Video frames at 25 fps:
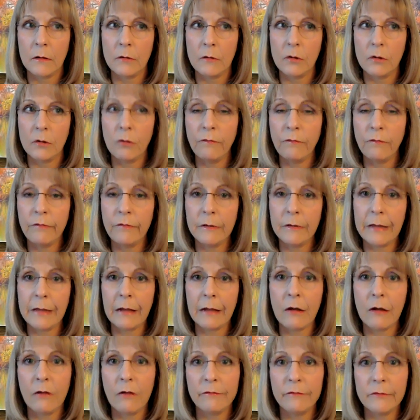don't feel
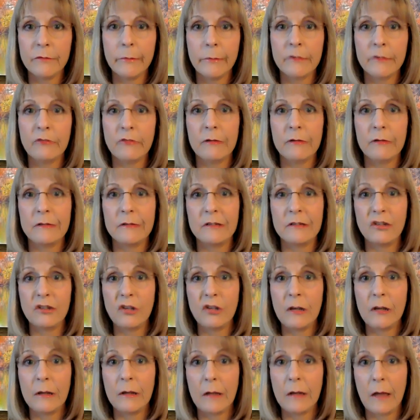that comfortable
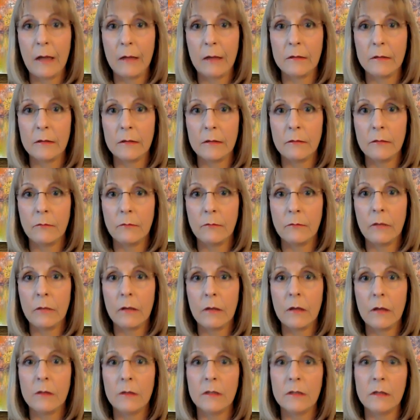transitioning yet
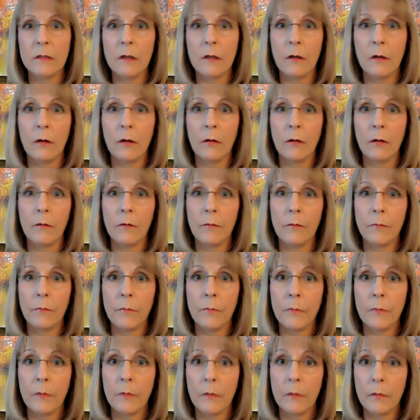because their
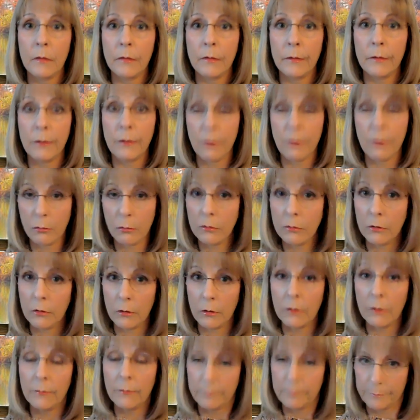
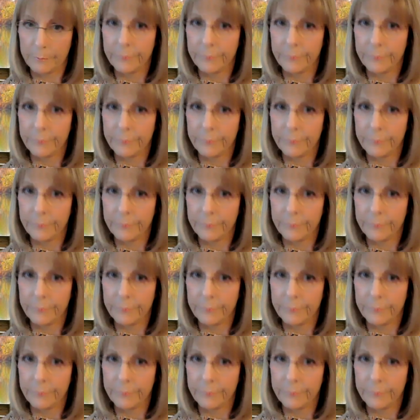owner,